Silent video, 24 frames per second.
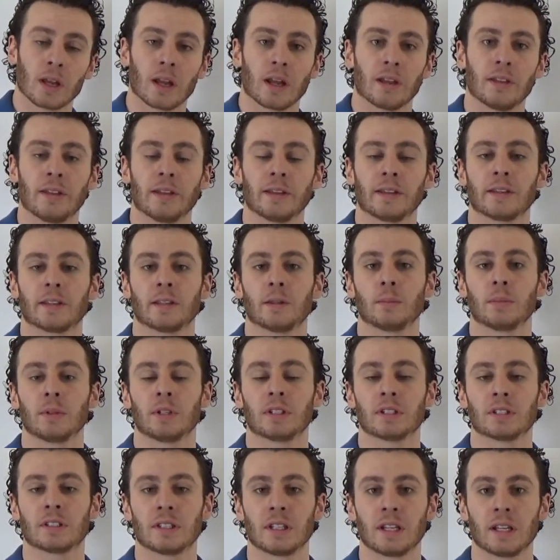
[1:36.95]
And they can be
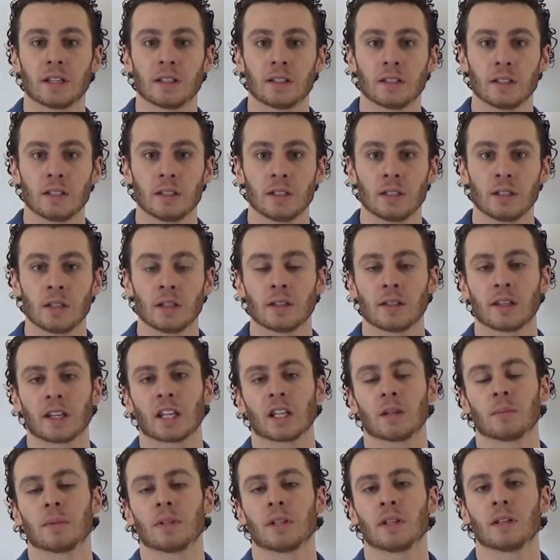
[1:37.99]
standing, they
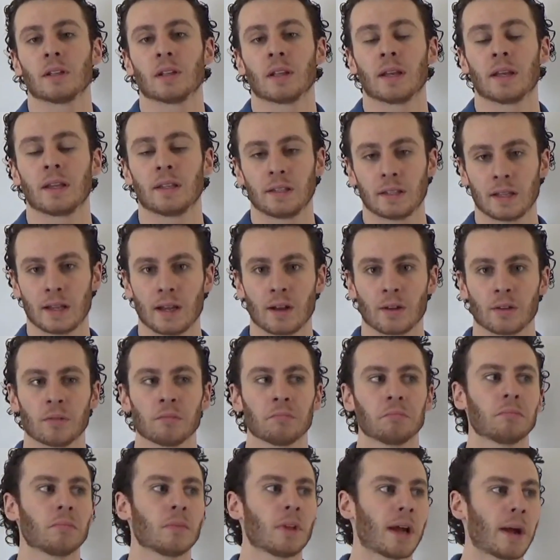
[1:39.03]
can be laying down.
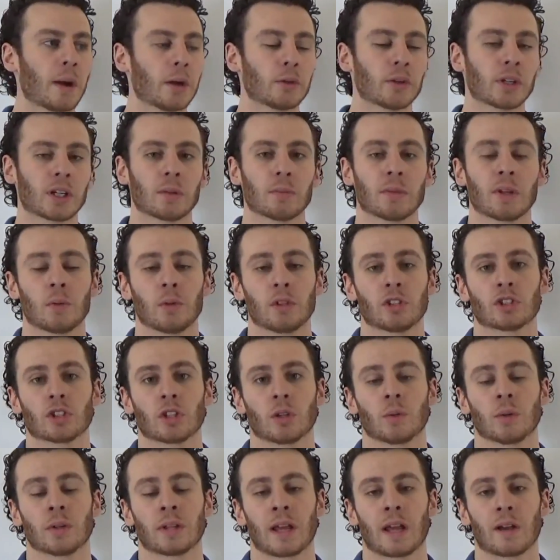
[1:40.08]
I would recommend we
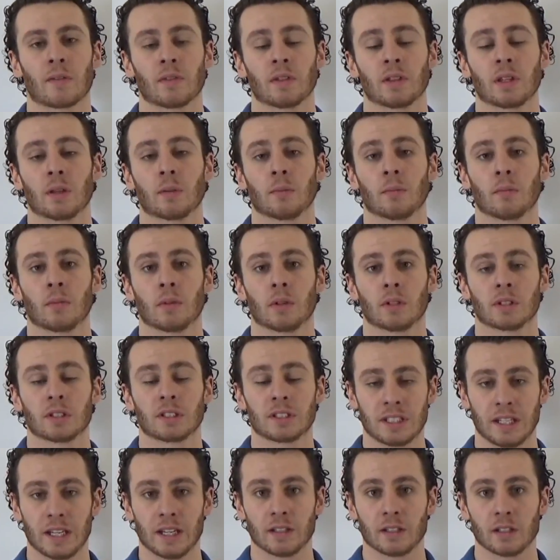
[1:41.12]
start with having them
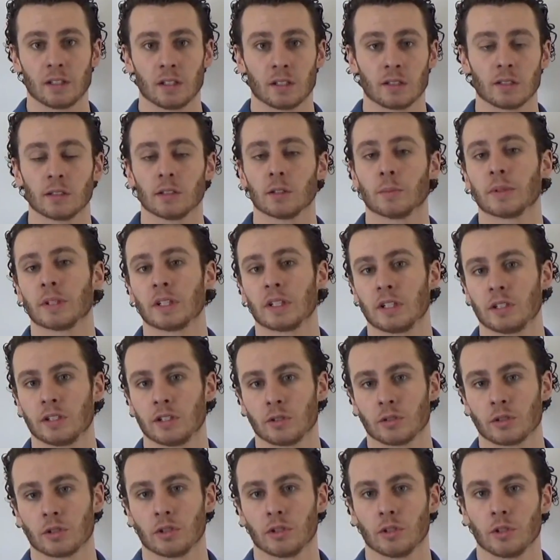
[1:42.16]
standing. It's a little bit
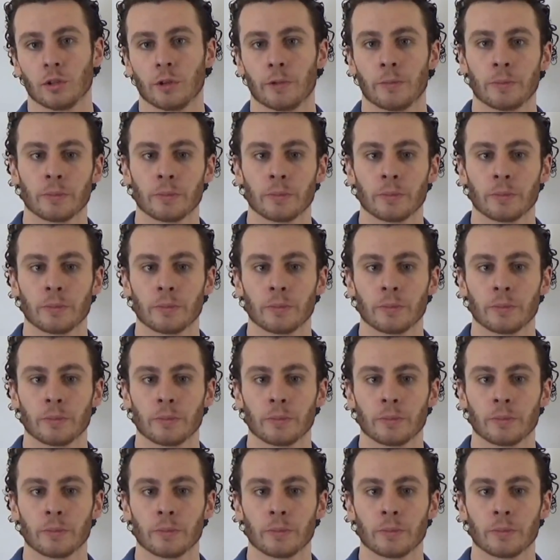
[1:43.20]
easier to do.